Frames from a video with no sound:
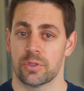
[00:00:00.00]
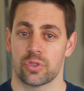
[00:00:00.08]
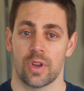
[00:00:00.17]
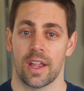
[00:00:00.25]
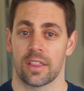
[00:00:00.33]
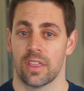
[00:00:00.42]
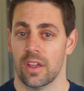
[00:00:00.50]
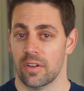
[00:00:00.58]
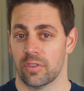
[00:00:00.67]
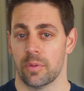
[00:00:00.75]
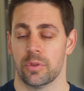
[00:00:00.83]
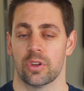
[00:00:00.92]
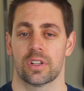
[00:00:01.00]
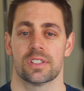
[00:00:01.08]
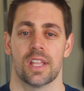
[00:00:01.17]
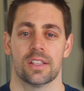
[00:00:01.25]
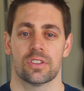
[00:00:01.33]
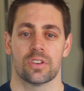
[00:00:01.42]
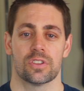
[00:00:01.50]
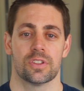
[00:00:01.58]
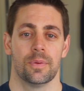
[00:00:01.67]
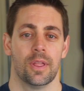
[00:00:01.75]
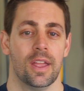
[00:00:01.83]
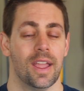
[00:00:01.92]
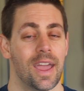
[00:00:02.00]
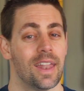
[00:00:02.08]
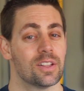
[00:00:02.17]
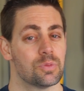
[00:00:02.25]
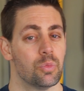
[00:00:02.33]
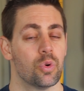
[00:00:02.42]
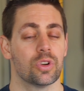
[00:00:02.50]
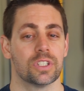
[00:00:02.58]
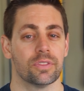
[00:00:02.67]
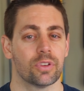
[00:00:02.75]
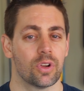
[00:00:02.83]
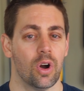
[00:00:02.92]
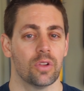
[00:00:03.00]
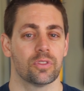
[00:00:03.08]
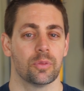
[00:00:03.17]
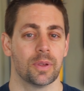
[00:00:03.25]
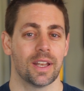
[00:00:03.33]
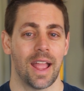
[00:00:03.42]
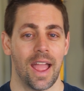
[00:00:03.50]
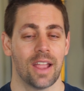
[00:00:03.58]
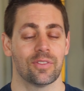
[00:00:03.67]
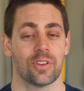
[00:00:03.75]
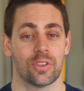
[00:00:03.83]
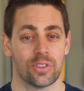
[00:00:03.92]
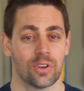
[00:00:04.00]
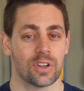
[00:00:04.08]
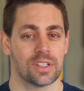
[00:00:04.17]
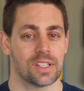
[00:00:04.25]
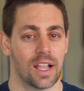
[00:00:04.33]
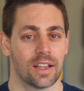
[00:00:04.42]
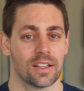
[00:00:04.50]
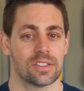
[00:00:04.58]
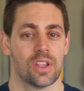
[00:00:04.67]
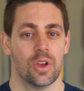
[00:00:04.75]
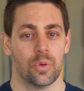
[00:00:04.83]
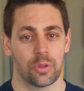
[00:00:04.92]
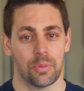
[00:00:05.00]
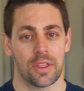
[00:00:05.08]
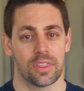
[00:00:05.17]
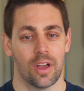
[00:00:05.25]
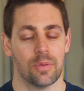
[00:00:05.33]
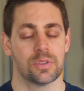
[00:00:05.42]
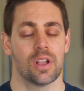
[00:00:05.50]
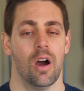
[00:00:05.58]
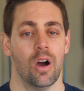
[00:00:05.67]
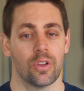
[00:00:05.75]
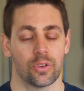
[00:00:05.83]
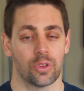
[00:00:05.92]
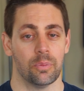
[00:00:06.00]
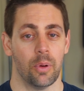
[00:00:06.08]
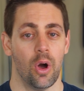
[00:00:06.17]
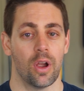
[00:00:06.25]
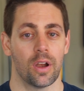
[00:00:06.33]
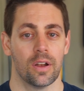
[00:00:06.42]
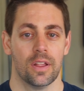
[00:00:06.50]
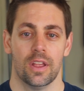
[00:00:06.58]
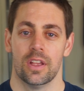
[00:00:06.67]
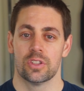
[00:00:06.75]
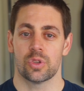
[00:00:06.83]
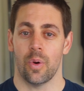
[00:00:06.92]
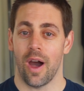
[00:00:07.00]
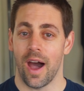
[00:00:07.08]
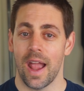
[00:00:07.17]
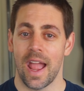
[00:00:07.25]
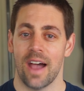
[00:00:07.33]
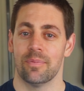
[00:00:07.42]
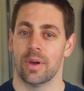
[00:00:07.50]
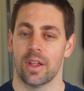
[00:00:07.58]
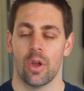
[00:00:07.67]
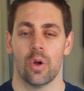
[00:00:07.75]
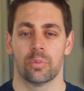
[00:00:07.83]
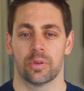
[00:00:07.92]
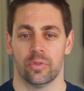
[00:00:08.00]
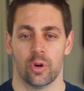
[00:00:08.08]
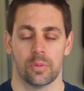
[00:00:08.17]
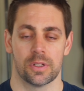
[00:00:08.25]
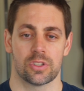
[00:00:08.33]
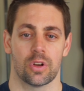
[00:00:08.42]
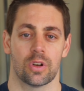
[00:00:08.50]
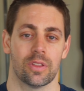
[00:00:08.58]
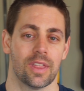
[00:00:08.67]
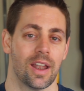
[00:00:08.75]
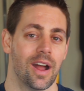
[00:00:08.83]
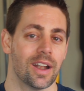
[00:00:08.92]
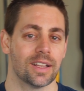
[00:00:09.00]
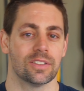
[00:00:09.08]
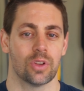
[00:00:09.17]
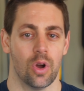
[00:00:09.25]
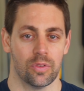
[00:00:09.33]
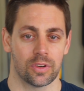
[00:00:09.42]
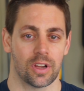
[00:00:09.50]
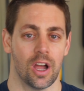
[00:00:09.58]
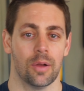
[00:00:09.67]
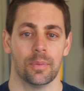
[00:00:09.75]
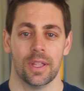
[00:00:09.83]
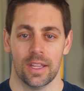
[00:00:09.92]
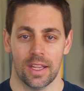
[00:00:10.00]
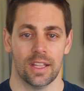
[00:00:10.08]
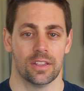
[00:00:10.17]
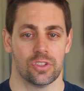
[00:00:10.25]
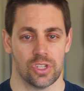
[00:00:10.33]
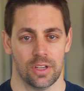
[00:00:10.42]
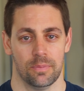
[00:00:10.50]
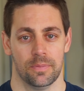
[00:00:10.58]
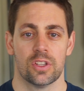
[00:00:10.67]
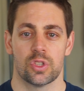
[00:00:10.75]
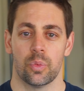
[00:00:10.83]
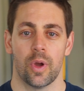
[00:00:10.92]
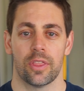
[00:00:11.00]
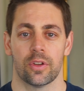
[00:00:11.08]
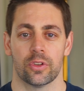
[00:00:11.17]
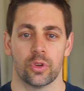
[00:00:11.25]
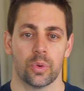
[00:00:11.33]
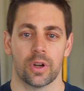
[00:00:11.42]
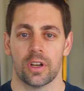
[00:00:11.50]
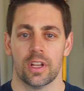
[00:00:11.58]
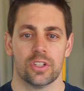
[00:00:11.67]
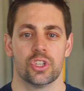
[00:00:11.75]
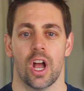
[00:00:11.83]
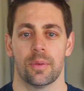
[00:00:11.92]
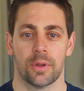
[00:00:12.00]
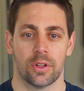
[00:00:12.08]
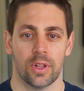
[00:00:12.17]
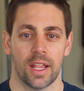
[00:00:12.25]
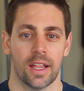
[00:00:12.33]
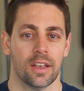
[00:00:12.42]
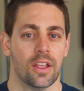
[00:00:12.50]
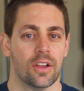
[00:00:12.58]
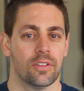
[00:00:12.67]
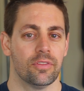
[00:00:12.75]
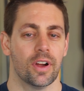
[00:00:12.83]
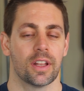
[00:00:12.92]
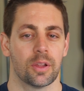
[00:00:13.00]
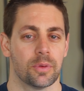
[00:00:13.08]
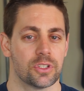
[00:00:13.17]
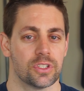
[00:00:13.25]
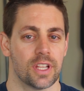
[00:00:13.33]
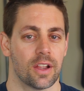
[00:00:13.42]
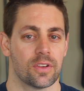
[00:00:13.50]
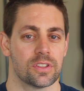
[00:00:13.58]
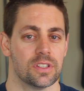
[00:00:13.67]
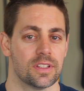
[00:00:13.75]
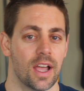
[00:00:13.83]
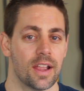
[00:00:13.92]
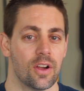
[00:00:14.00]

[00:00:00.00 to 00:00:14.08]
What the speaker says: strength from your extensors. And it's more difficult for me to hang for 30 seconds with my thumbs under the bar. So I have my own performance hurdle that I need to overcome in the gym. So whether you're John McClane fighting a bunch of terrorists in Die